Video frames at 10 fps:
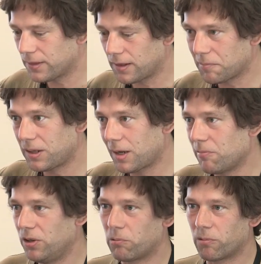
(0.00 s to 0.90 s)
the
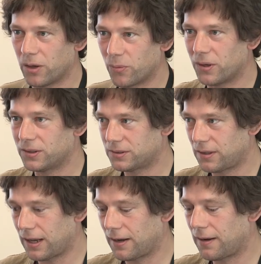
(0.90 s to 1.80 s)
recurrent neural networks
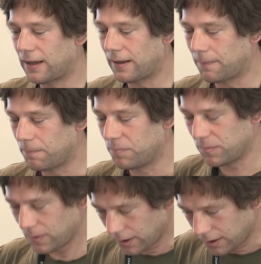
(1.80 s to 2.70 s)
that um,
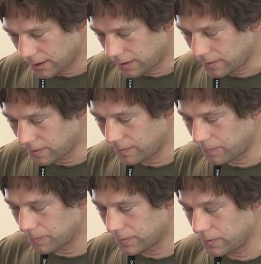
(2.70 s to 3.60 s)

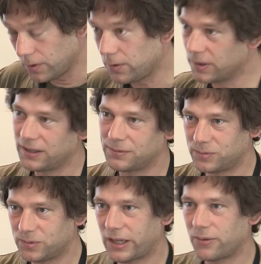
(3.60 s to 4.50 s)
we're doing the
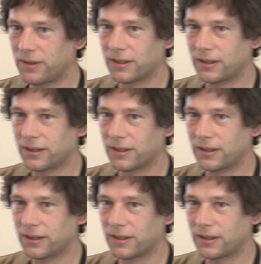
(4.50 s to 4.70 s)
sound